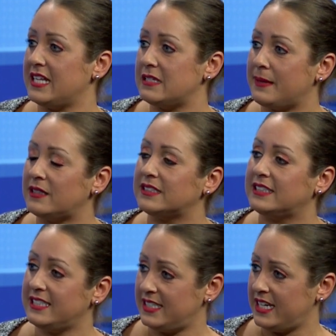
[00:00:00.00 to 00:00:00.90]
It's about
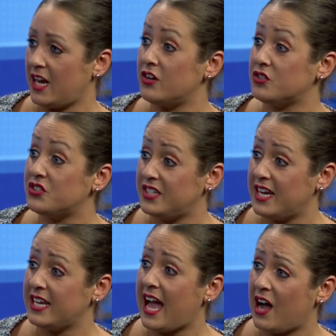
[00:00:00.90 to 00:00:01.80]
listening,
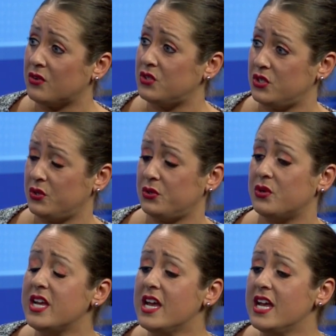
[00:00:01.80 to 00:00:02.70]
understanding how to
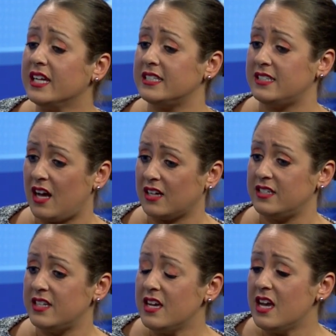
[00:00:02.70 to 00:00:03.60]

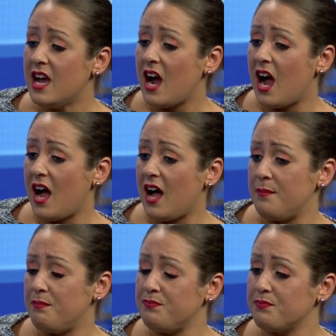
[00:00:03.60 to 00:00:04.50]
conduct
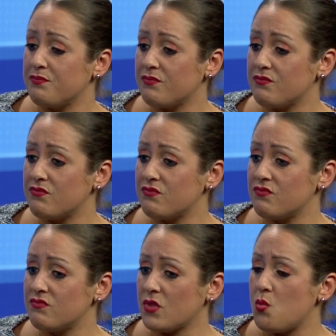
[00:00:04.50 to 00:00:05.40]
one
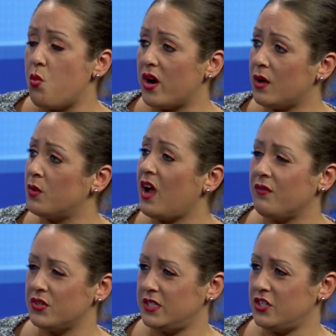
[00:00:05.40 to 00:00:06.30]
-on -one
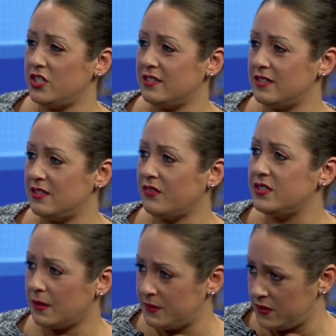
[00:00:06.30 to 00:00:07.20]
conversations of
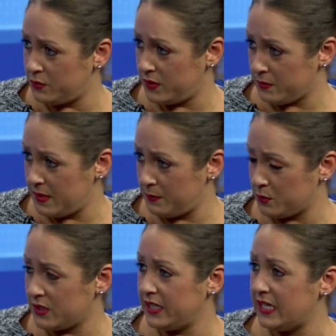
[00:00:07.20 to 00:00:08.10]
substance with your people,
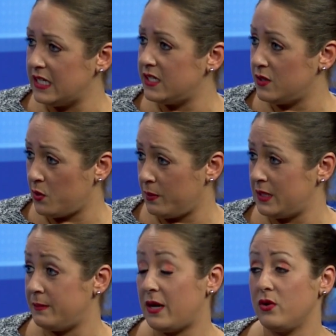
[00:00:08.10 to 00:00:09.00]
really getting to know them.
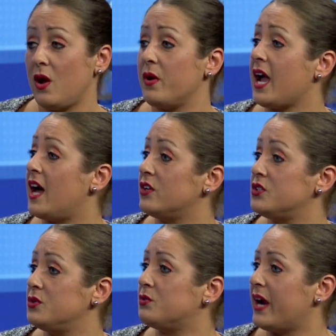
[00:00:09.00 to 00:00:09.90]
It's about knowing how to
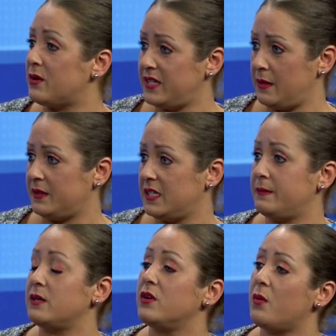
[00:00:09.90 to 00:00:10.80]
do roundtables. It's
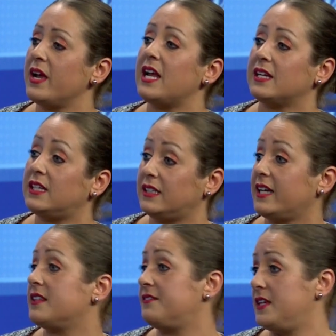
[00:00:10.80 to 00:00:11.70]
about knowing how to
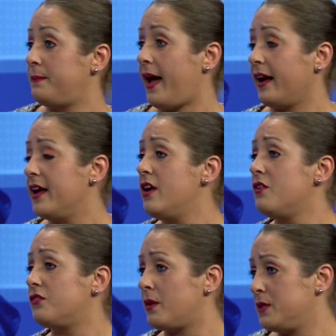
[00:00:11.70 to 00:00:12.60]
collect the feedback
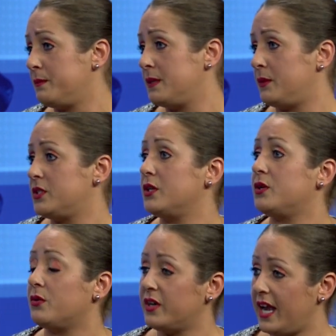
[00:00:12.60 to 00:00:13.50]
from your people to
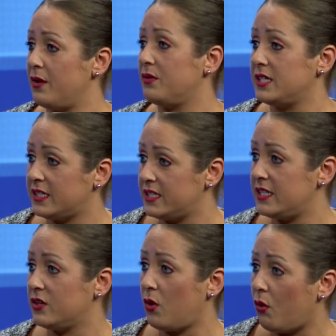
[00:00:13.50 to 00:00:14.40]
create
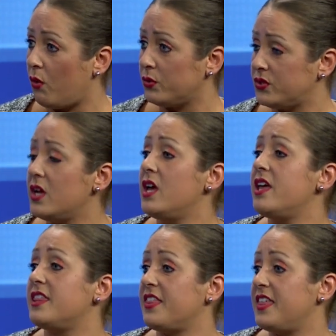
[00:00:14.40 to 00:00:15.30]
realistic goals
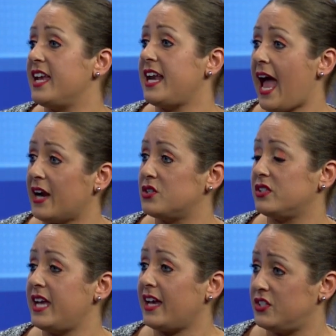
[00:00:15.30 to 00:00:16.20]
that they can
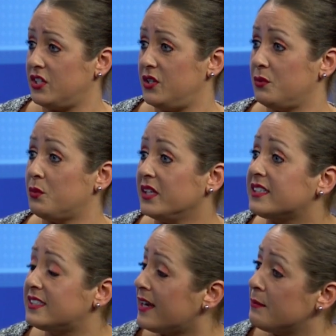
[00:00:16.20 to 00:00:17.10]
actually execute with
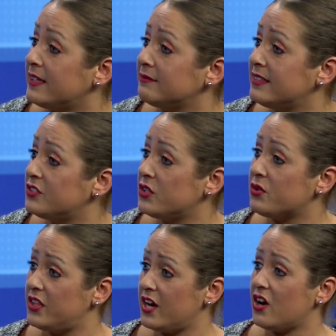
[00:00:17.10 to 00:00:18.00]
excitement. So
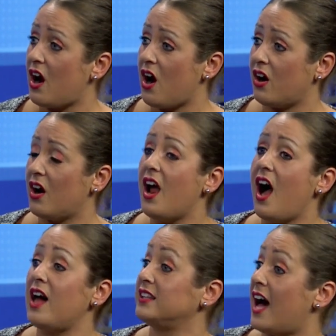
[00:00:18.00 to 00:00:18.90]
there are
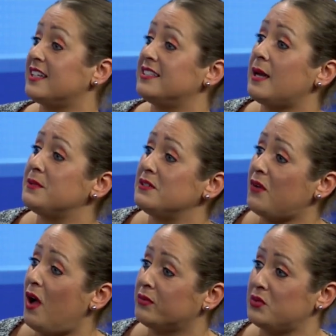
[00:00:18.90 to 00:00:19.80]
a lot of steps
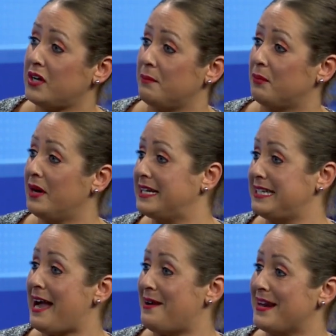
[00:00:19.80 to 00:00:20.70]
involved. I'm trying to break
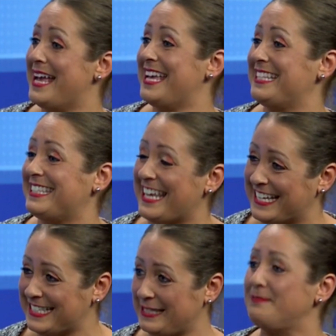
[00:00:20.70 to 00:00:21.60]
down and
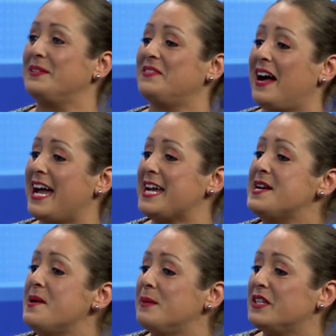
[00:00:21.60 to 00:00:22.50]
like simplify,
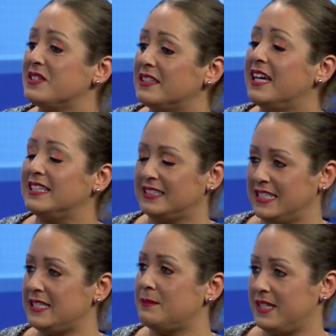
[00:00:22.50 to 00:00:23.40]
yeah. but there's a lot that
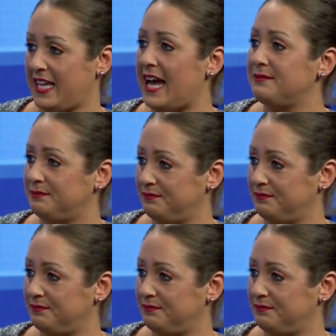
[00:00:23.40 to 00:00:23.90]
leads up to that.